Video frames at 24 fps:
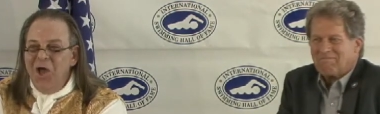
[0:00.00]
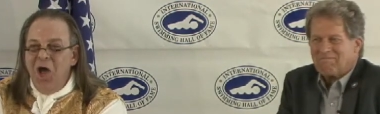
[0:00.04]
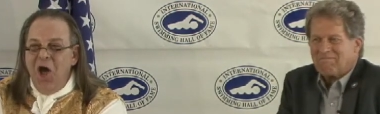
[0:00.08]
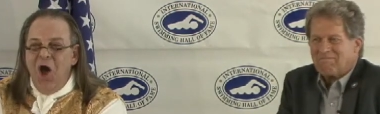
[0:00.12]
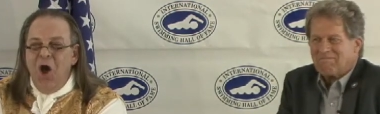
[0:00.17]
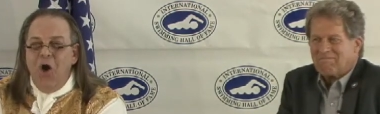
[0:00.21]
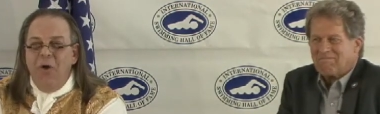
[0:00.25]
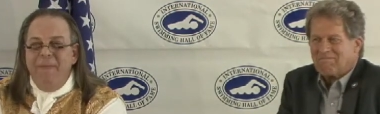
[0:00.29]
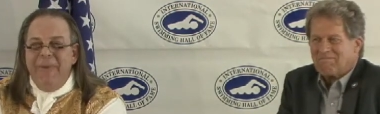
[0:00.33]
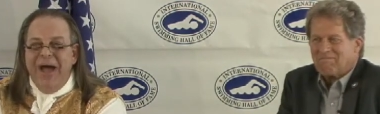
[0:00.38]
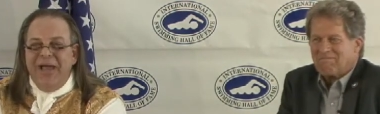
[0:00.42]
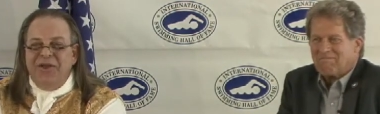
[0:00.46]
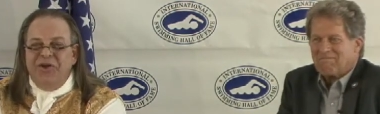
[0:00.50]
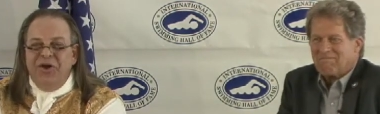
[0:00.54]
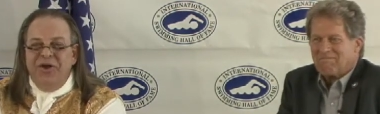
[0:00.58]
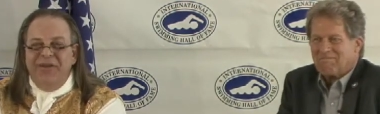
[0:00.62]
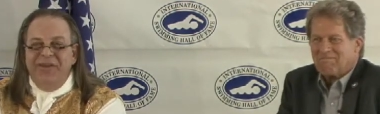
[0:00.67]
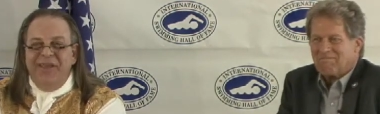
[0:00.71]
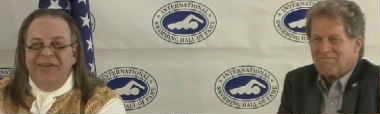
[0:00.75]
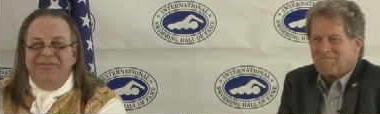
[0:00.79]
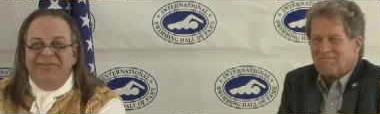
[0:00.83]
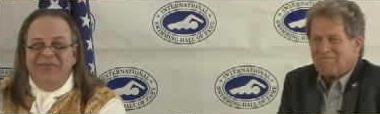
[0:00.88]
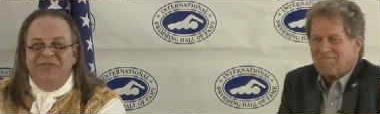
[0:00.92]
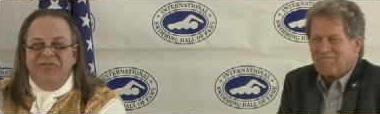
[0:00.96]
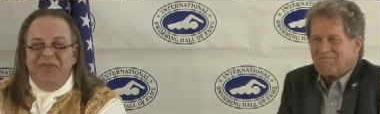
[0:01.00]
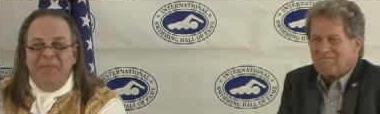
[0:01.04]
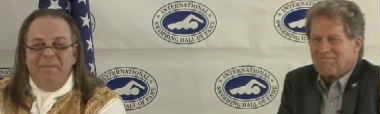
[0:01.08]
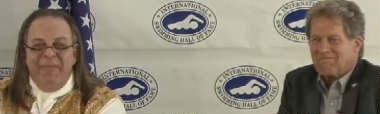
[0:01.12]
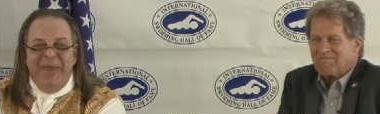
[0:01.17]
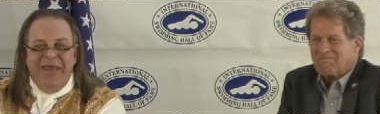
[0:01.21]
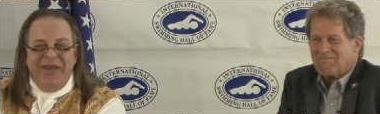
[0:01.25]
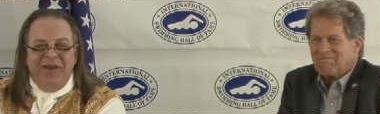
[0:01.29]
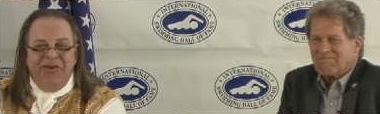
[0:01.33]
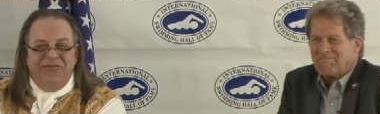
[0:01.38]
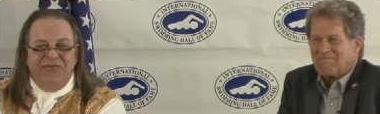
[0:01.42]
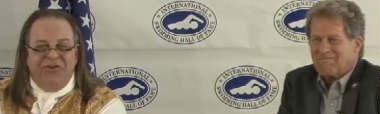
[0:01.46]
Speaker 1: Oh my goodness, if the
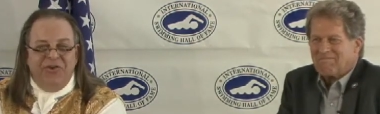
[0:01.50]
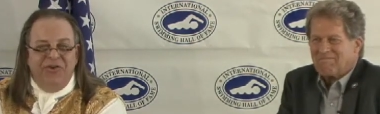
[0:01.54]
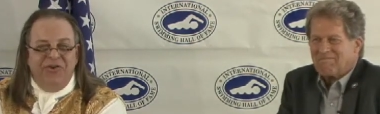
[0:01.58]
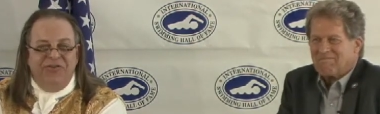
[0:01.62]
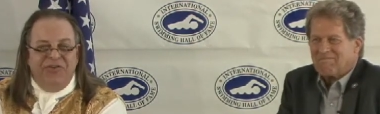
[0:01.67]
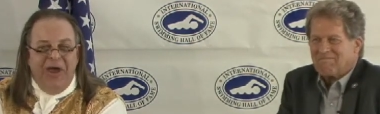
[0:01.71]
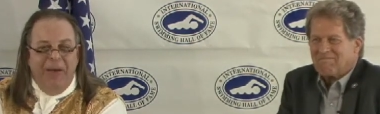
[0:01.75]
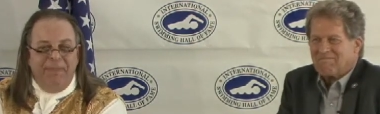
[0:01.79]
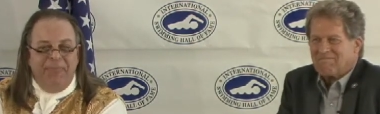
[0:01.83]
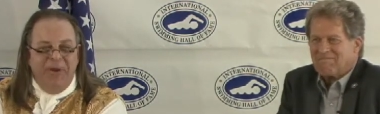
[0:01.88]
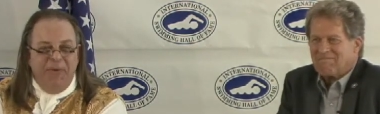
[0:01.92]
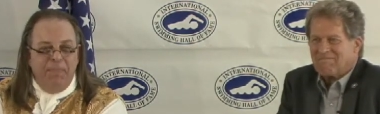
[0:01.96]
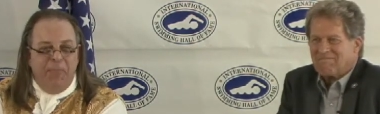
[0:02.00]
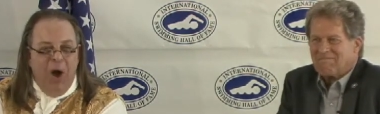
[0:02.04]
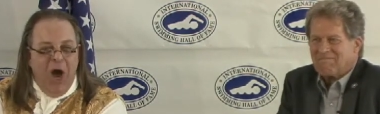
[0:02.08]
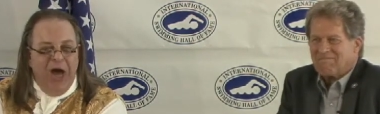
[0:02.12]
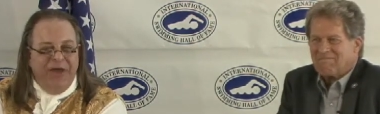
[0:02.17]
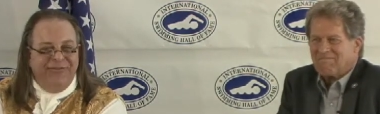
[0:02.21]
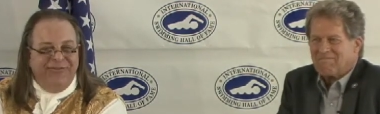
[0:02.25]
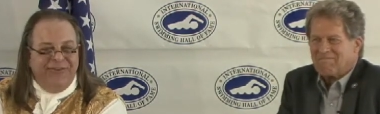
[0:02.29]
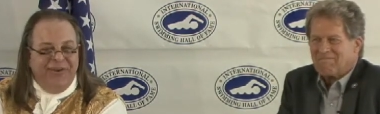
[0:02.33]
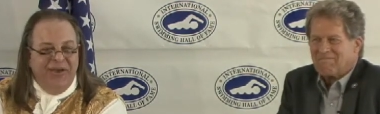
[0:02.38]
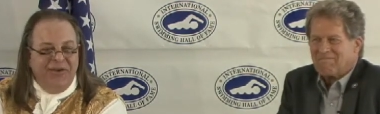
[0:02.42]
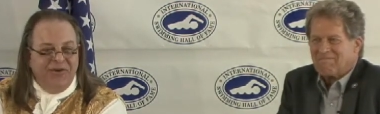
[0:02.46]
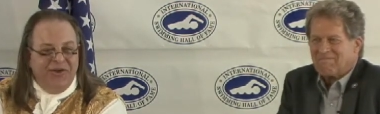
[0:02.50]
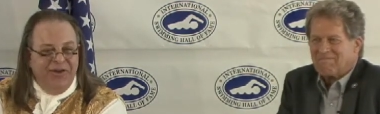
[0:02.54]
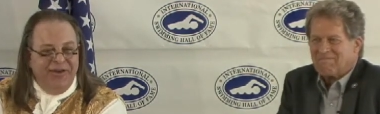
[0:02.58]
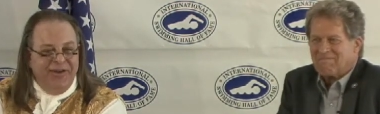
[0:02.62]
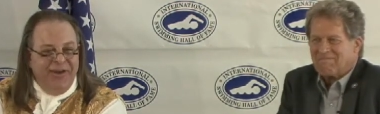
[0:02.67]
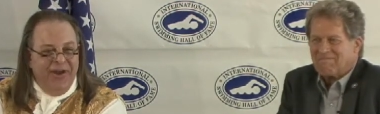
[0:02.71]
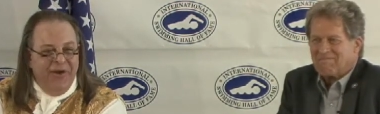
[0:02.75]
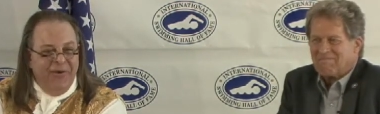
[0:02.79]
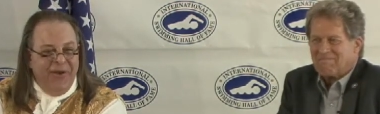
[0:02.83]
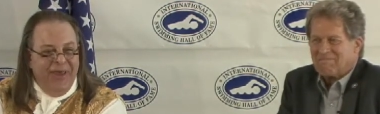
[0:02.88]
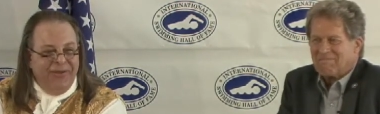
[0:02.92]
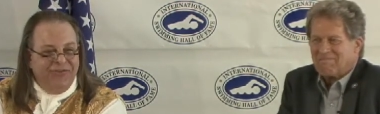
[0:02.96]
ministers up in Boston could
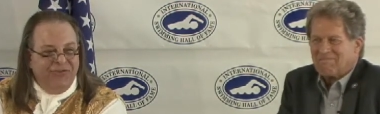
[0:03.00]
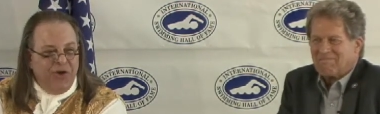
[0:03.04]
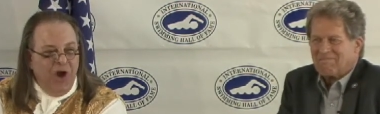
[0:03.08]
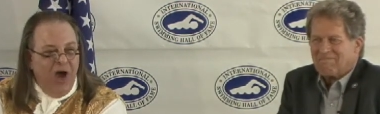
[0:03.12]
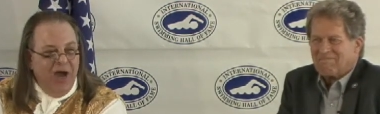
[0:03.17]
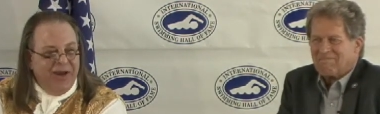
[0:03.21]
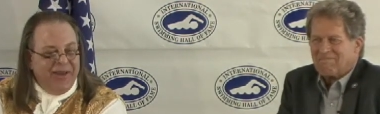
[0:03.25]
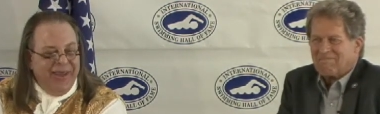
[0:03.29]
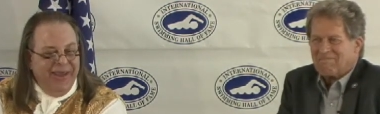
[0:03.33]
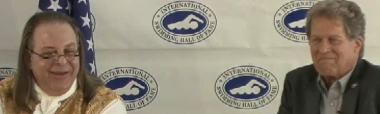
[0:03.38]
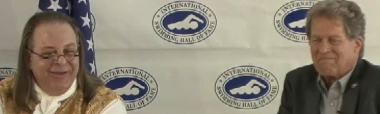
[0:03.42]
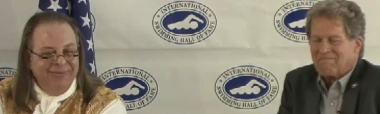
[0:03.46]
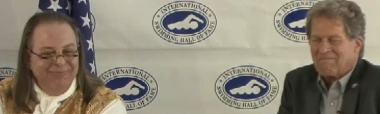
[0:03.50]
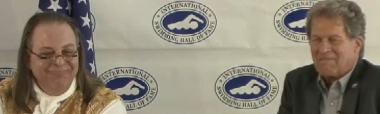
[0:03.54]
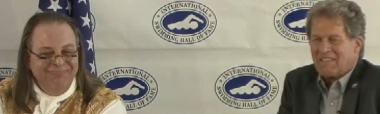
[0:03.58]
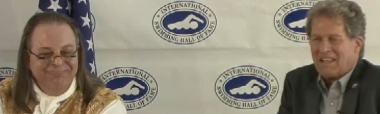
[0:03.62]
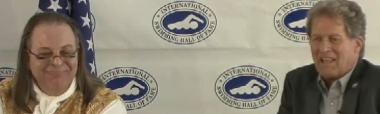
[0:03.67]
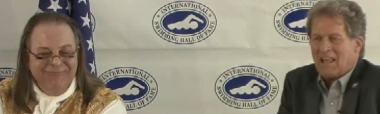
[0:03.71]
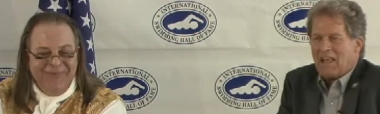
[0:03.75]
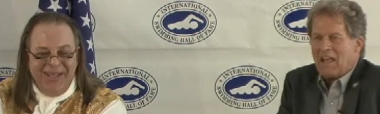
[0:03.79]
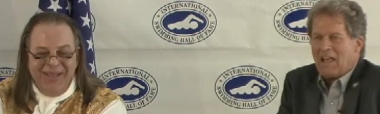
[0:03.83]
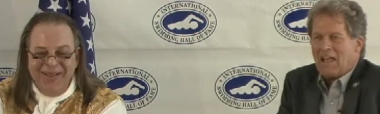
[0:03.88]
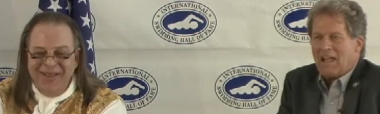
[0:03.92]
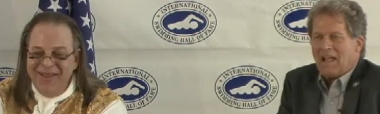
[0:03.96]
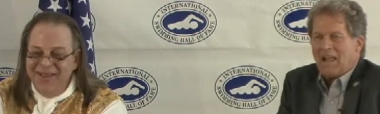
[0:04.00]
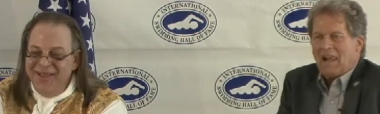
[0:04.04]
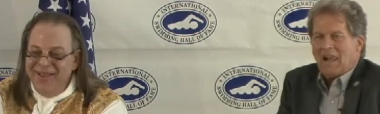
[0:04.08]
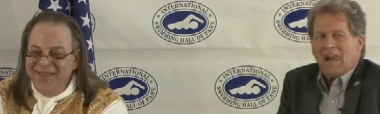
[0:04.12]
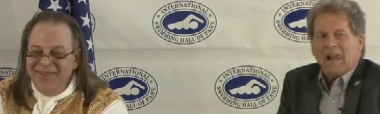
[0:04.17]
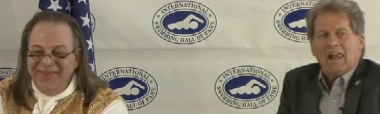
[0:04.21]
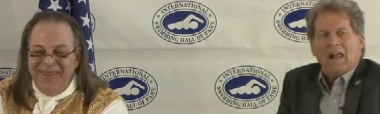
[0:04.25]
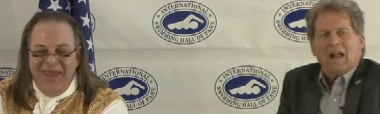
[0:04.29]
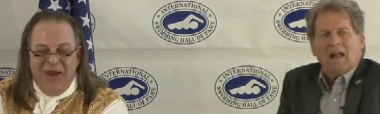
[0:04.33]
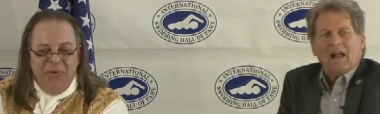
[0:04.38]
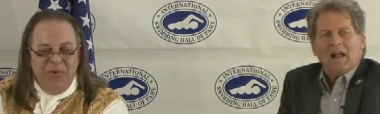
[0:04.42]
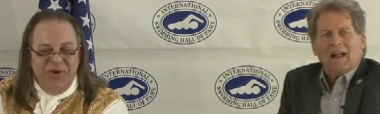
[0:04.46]
hear us talking,
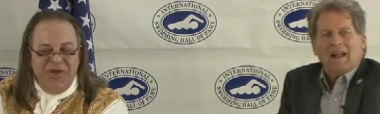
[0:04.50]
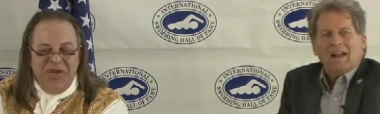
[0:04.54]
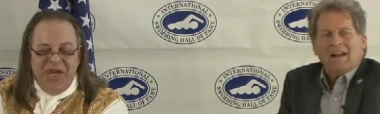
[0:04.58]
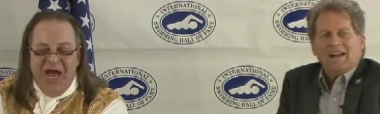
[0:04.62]
they would